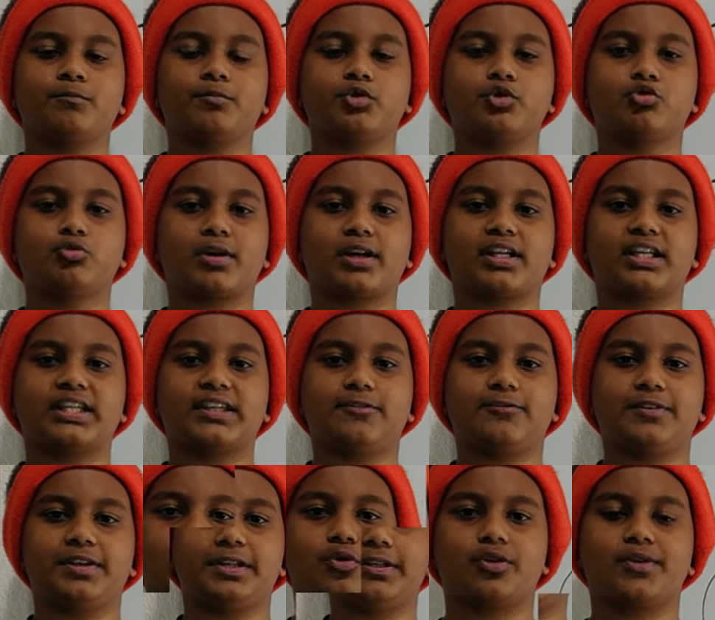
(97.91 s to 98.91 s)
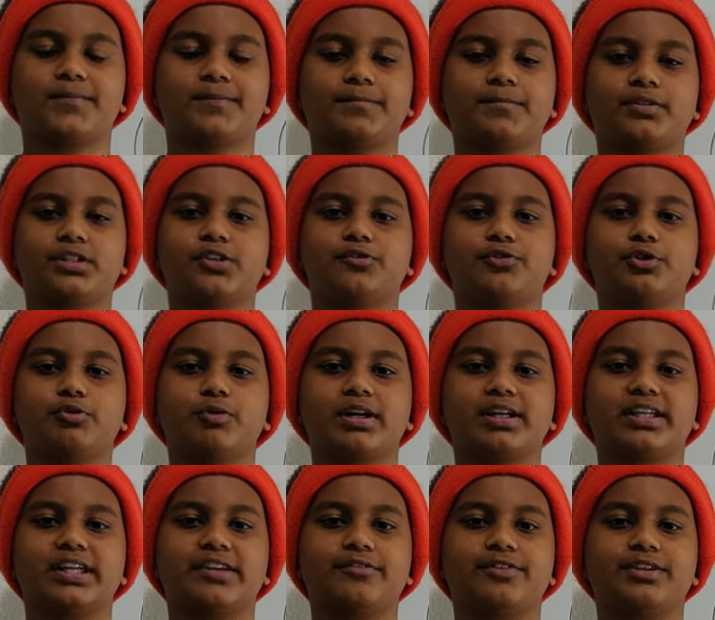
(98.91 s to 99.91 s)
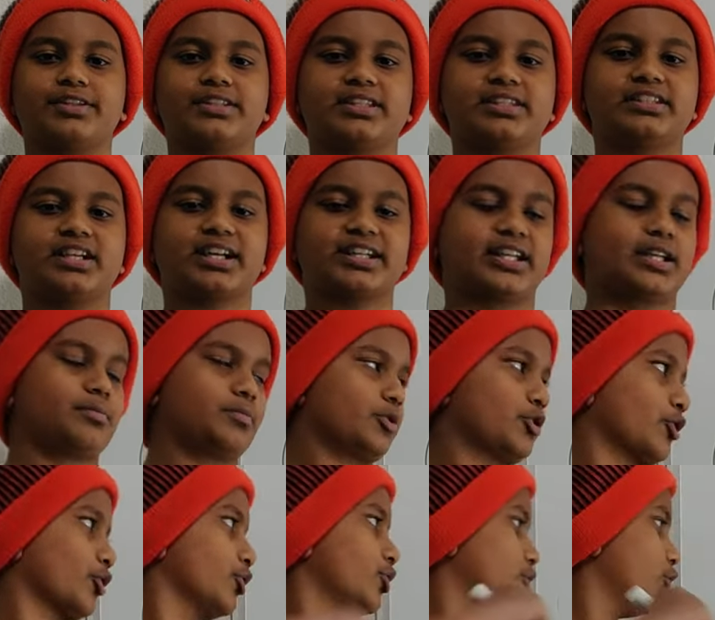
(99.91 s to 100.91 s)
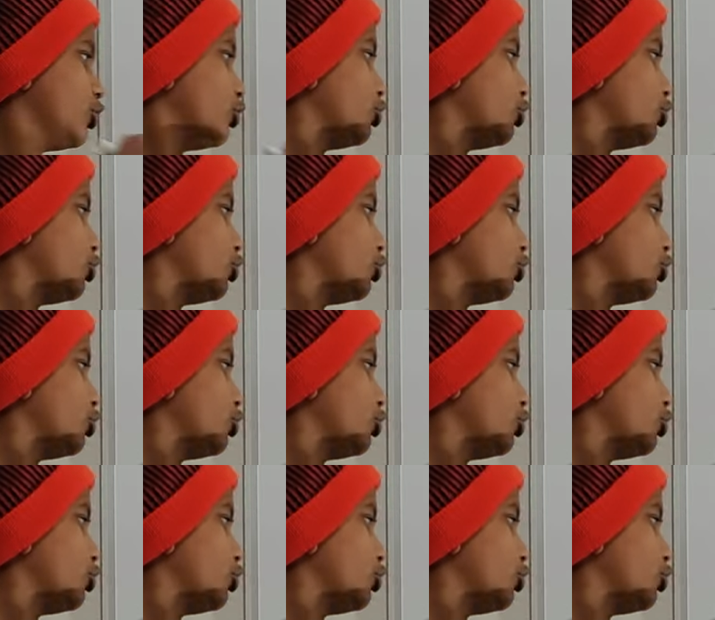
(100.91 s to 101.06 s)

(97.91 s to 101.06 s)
you are given. If you are given the diameter,